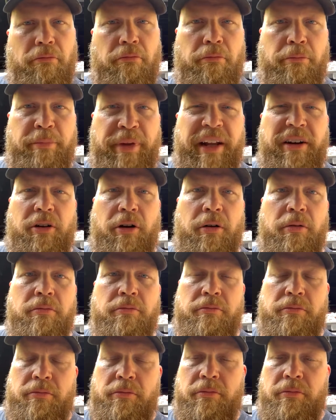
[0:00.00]
better.
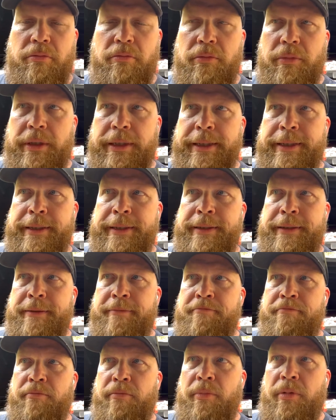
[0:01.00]

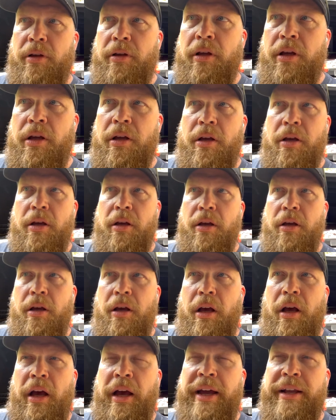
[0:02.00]

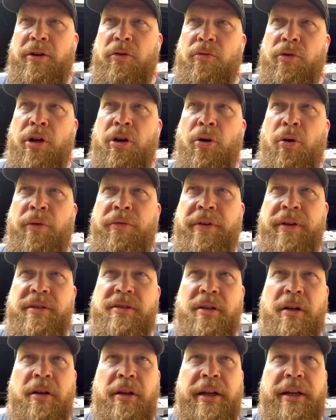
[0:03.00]
I don't know if it
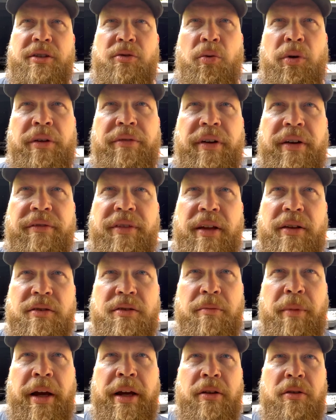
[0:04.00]
suddenly at
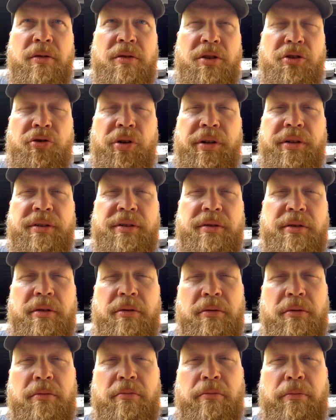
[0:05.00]
25,000 miles, the truck is
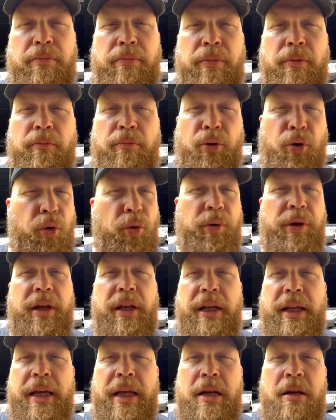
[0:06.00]

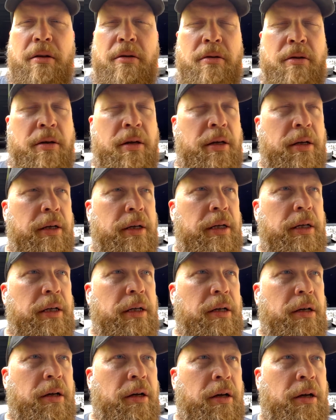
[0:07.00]
broken in.
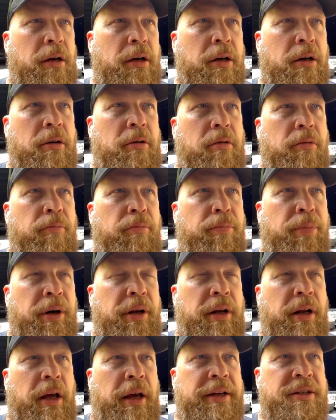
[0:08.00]

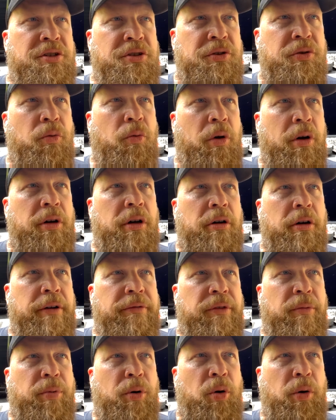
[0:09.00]
But I do wonder if
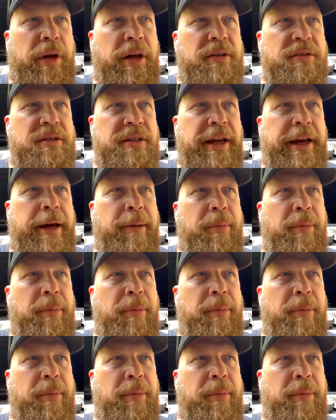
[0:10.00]
the ProCal Snap